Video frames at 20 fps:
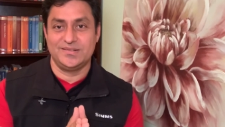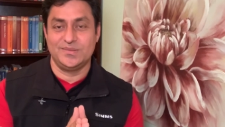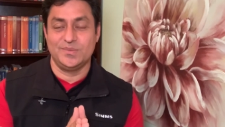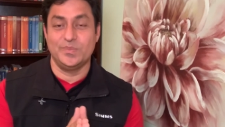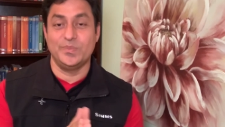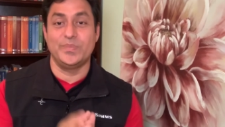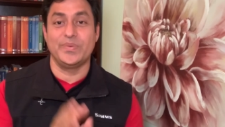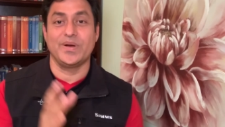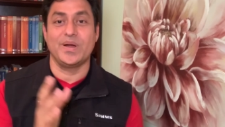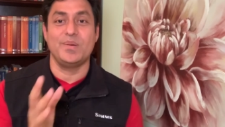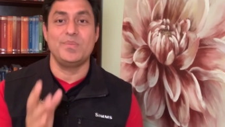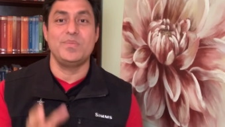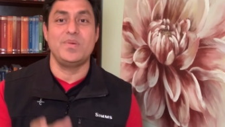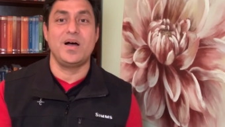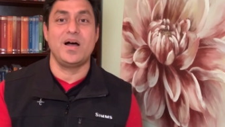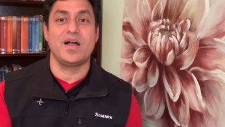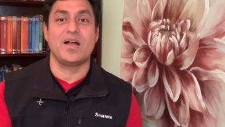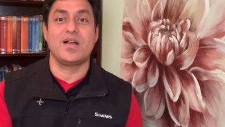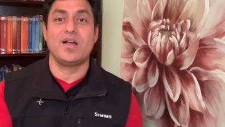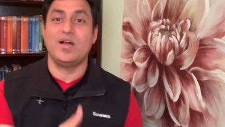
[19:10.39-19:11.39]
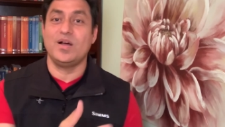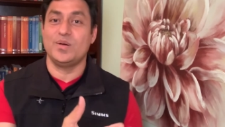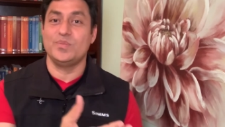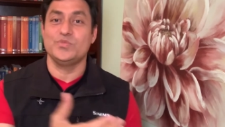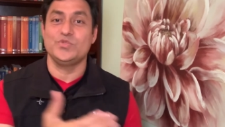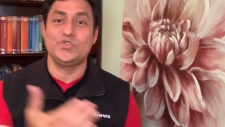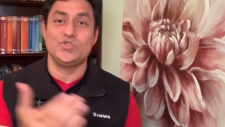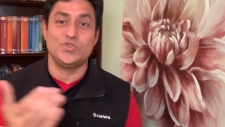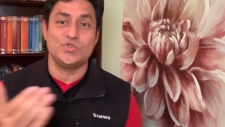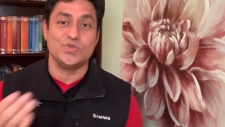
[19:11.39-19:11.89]
Brahma
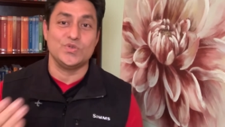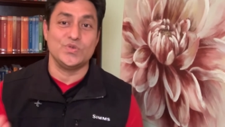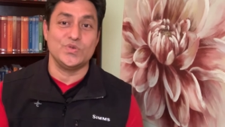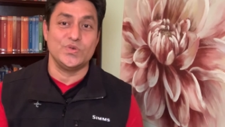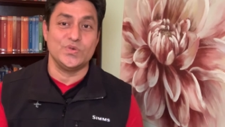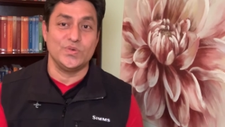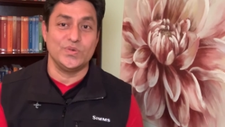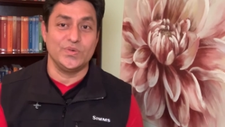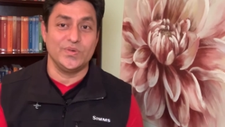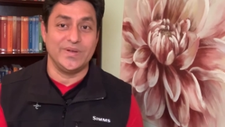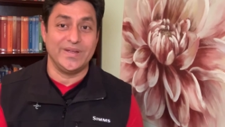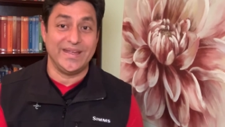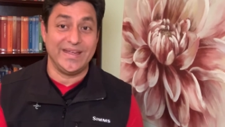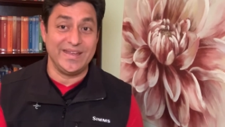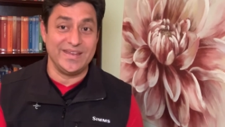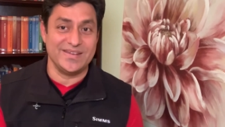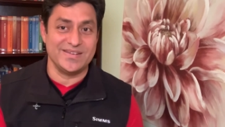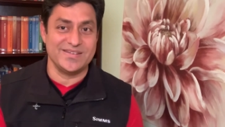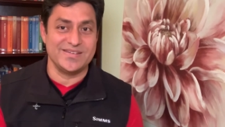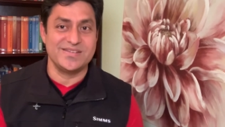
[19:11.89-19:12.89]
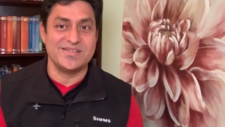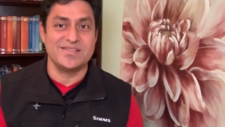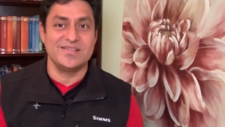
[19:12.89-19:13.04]
comes to end,